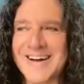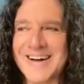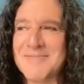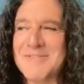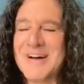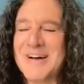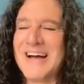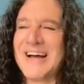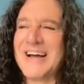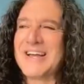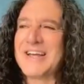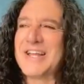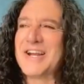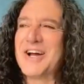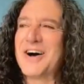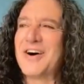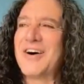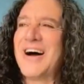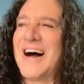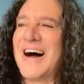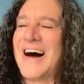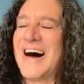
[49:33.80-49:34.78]
um, you
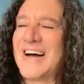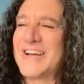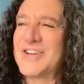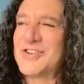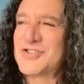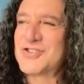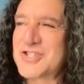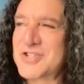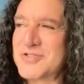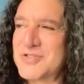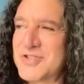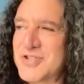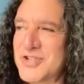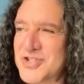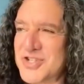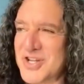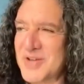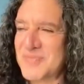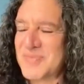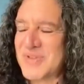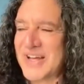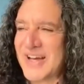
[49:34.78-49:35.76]
know, I used to do
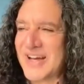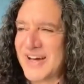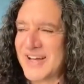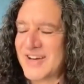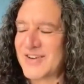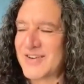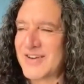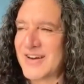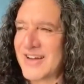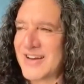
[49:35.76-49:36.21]
something. I don't.